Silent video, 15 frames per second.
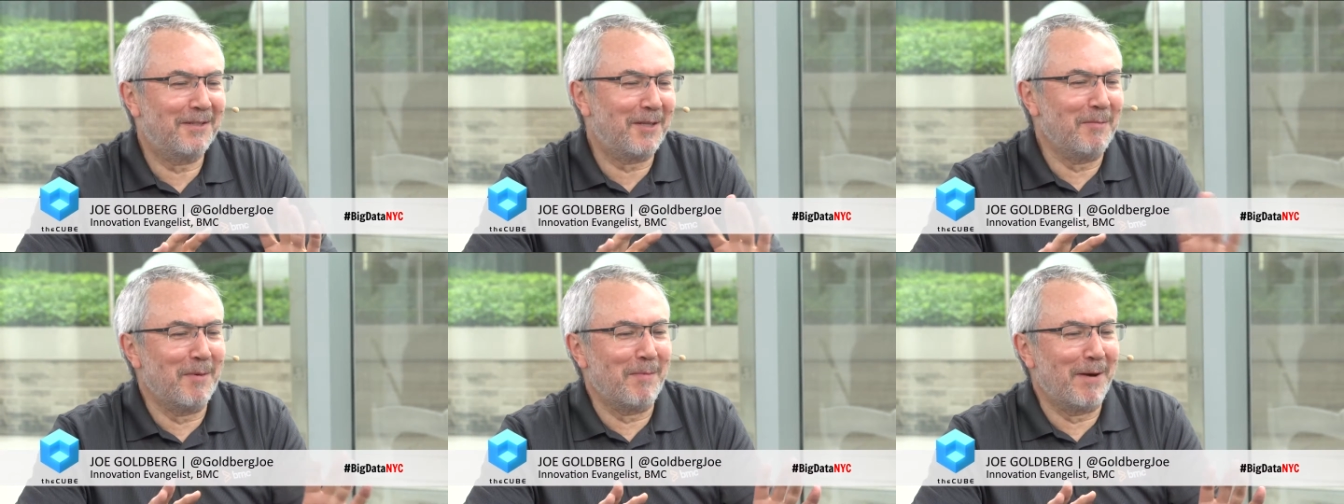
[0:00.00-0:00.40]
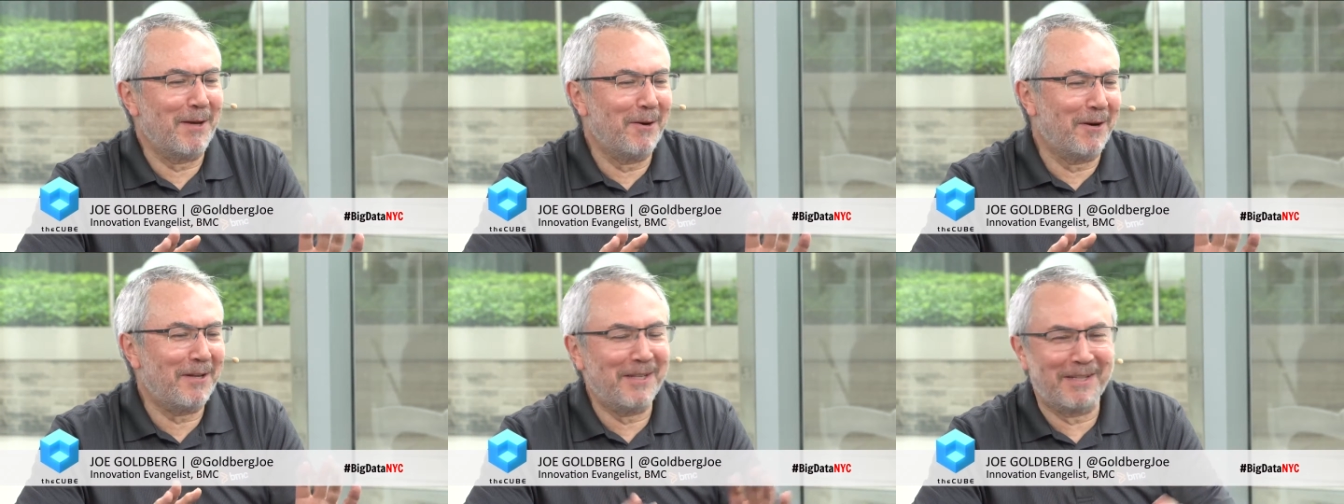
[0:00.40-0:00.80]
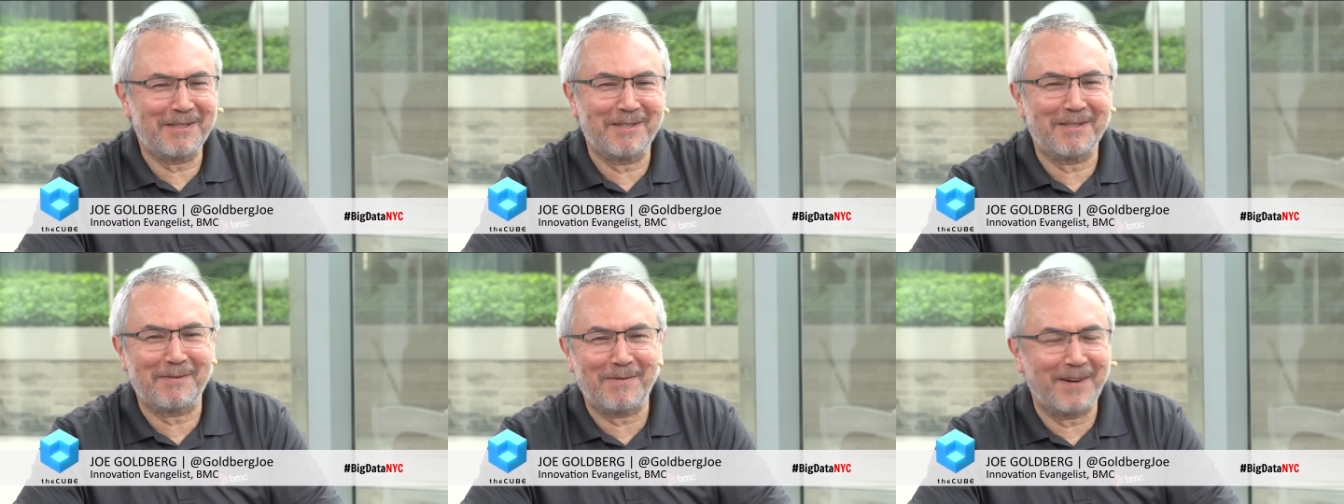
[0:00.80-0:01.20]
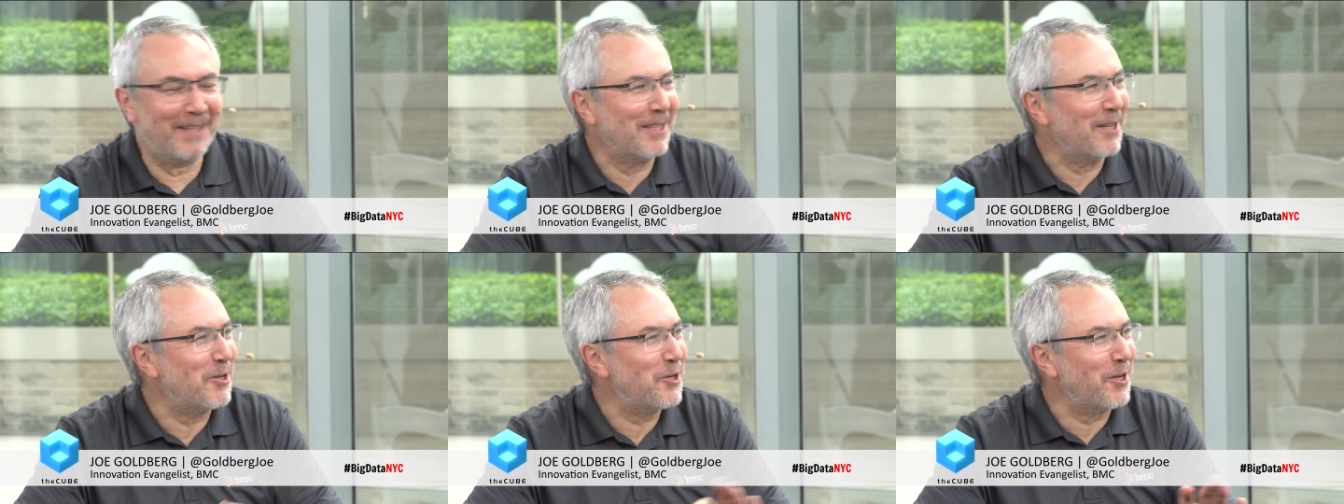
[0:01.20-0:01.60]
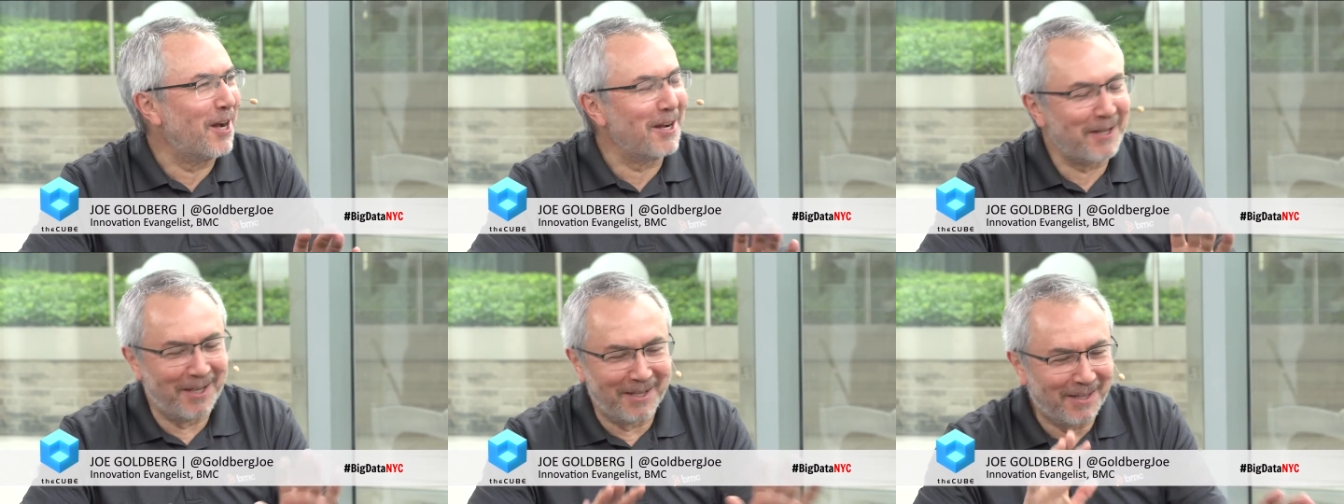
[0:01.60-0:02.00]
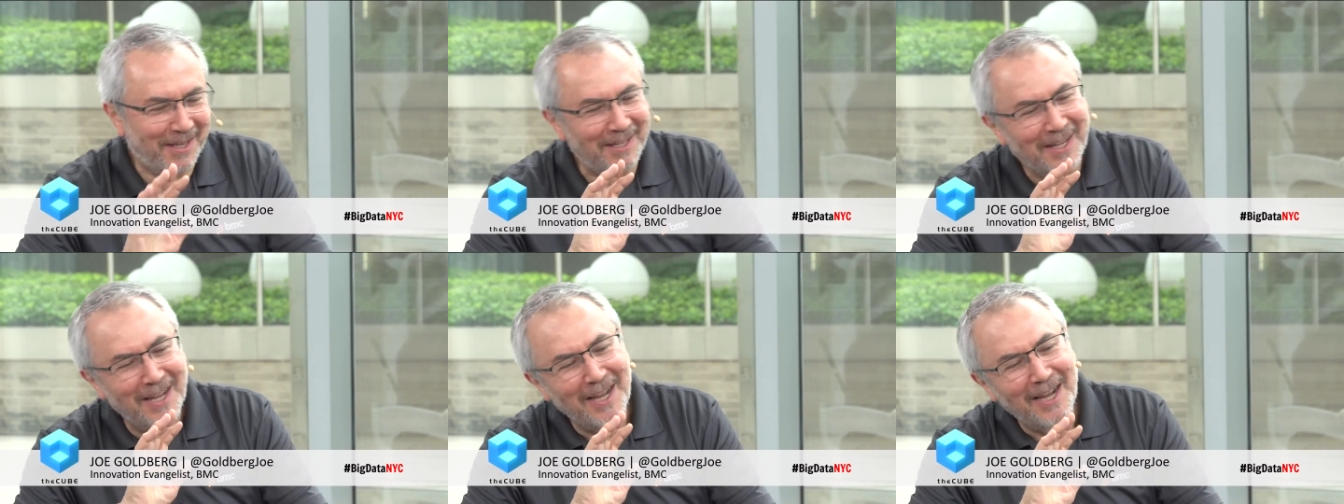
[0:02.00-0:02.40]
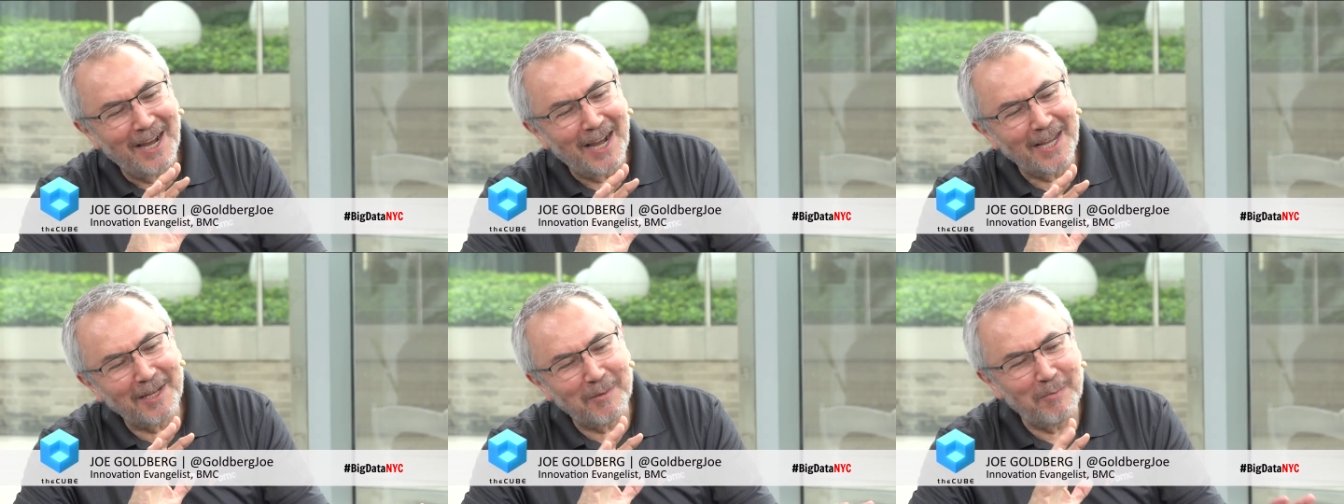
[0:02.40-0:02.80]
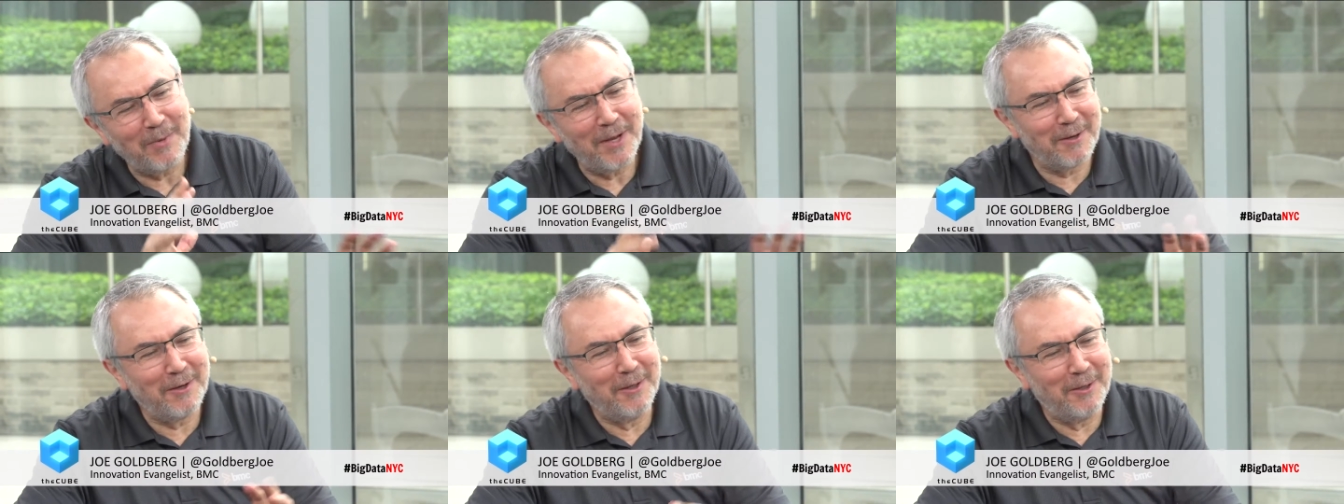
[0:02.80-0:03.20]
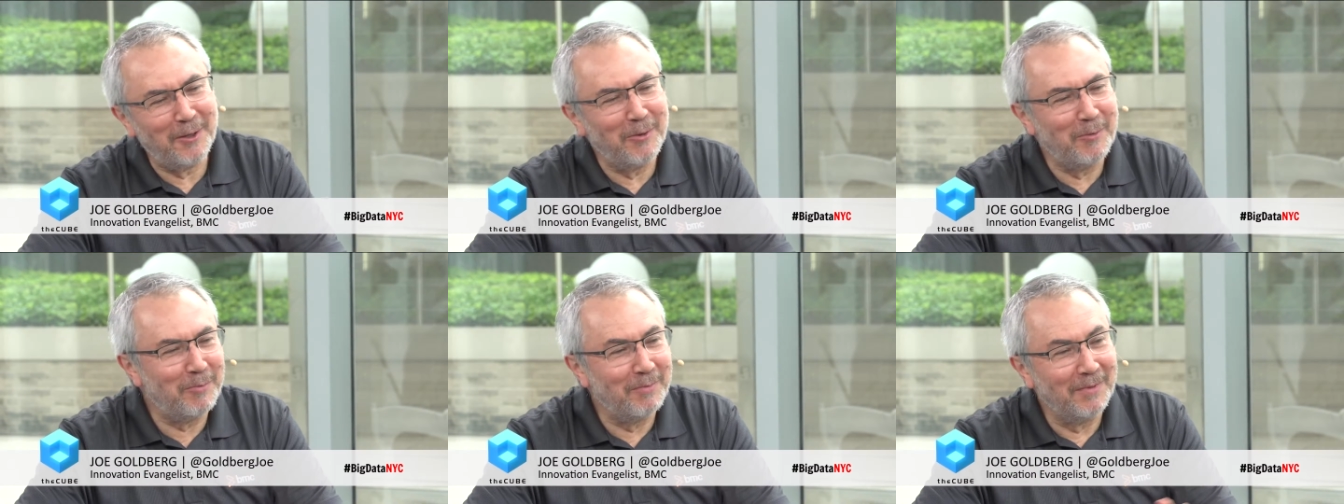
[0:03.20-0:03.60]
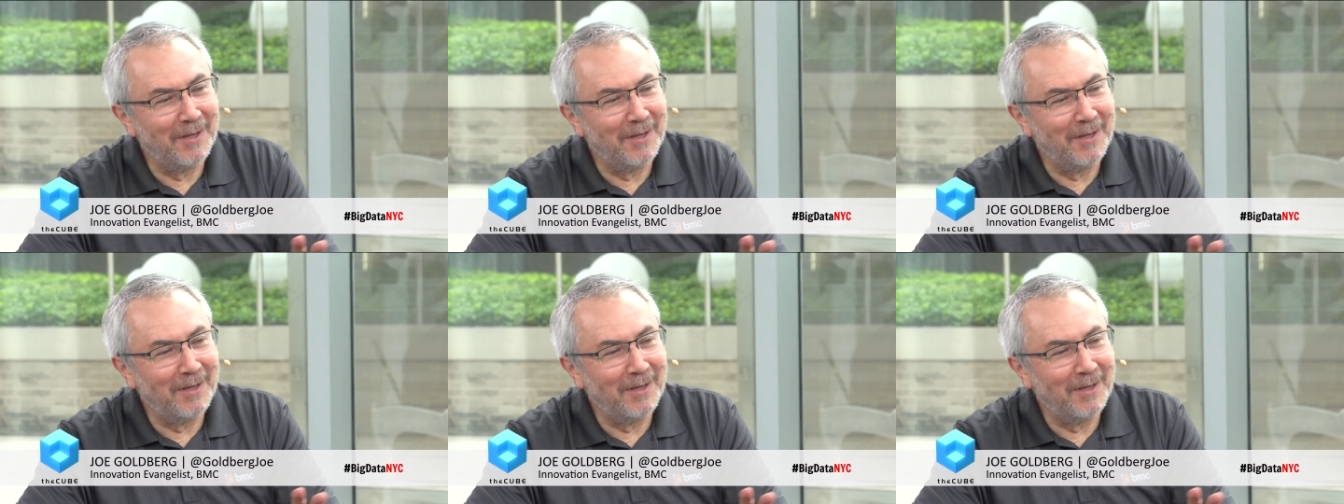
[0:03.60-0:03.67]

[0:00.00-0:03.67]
some of my audiences find it shocking that I compare Hadoop